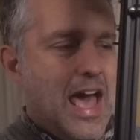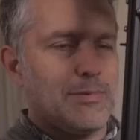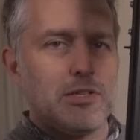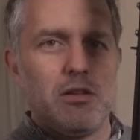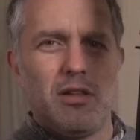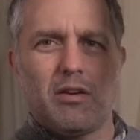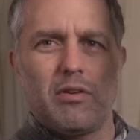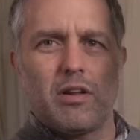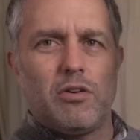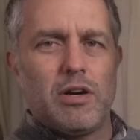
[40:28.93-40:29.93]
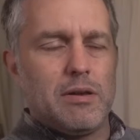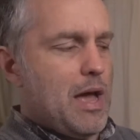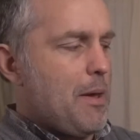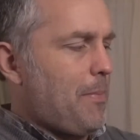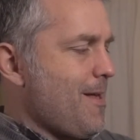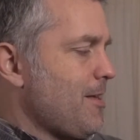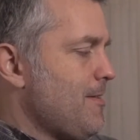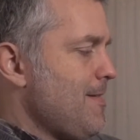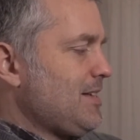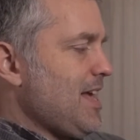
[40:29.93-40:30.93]
absolutely critical, in my opinion,
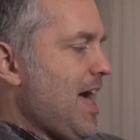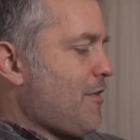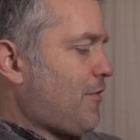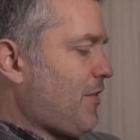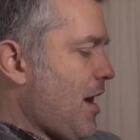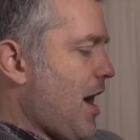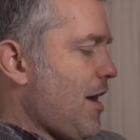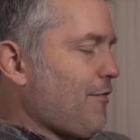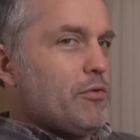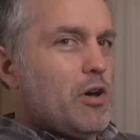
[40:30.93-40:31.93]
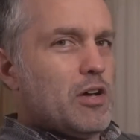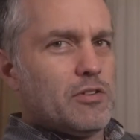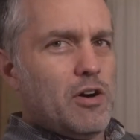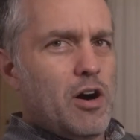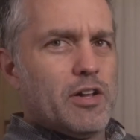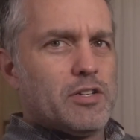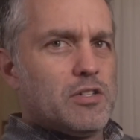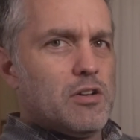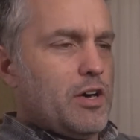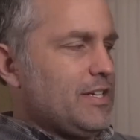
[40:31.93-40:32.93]
to have a high flow nozzle
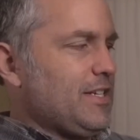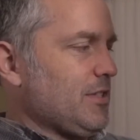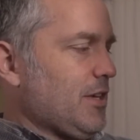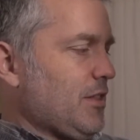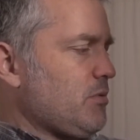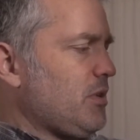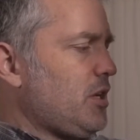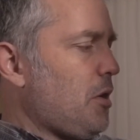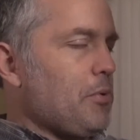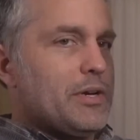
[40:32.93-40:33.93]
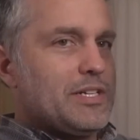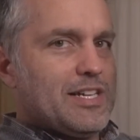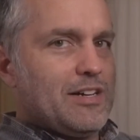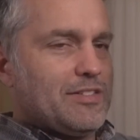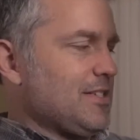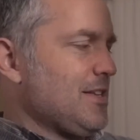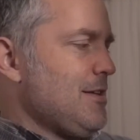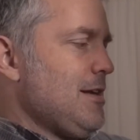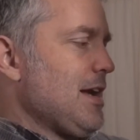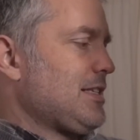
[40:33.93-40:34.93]
on a Delta. There's really no point to Deltas
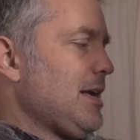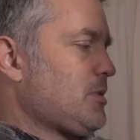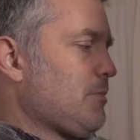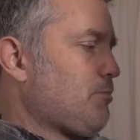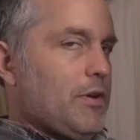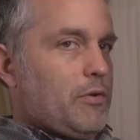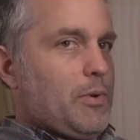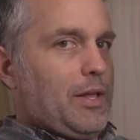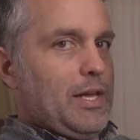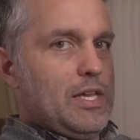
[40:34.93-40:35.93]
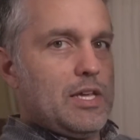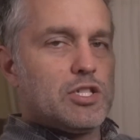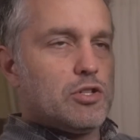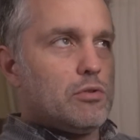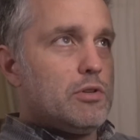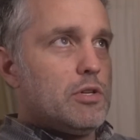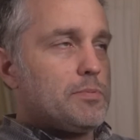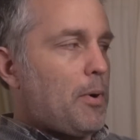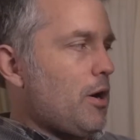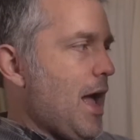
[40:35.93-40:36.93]
except to print quickly because you
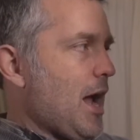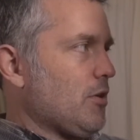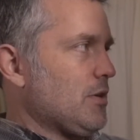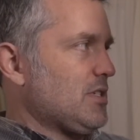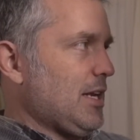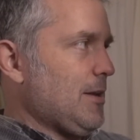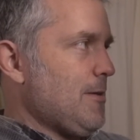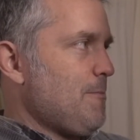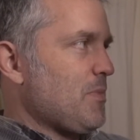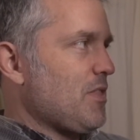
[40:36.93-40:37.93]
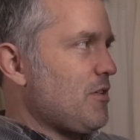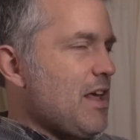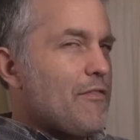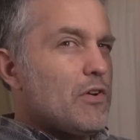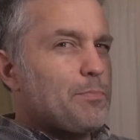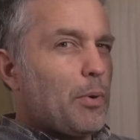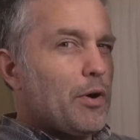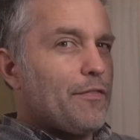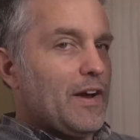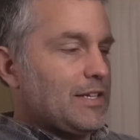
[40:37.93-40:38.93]
lose part accuracy. They're never as
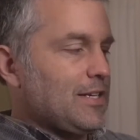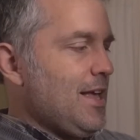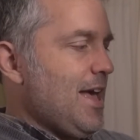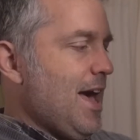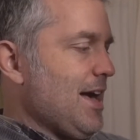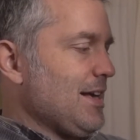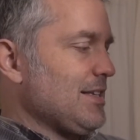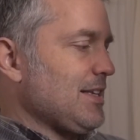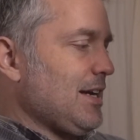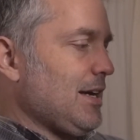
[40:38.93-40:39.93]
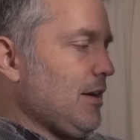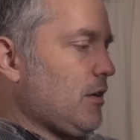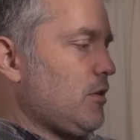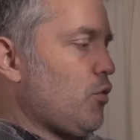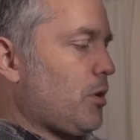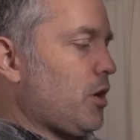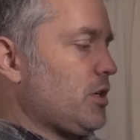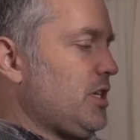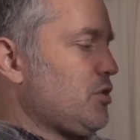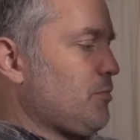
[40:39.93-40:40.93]
perfect as a normal
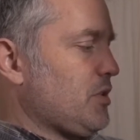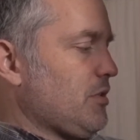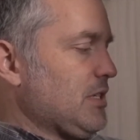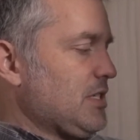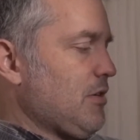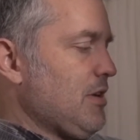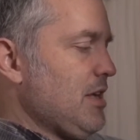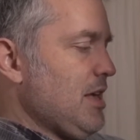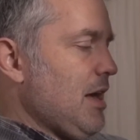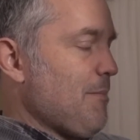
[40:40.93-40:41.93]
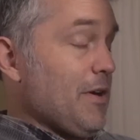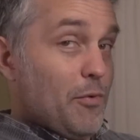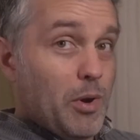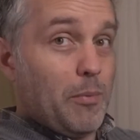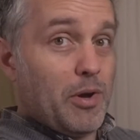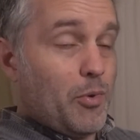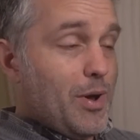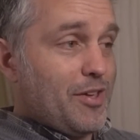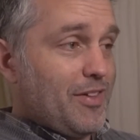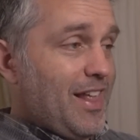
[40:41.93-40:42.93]
Cartesian printer is. So, but if you want to print
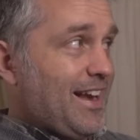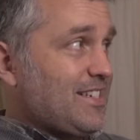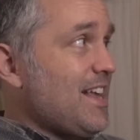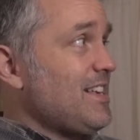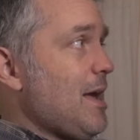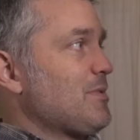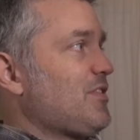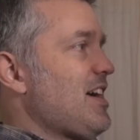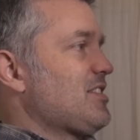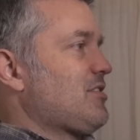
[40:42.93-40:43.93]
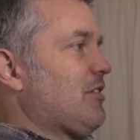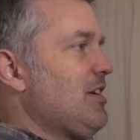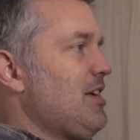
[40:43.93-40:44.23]
quick, they're like 10 times faster.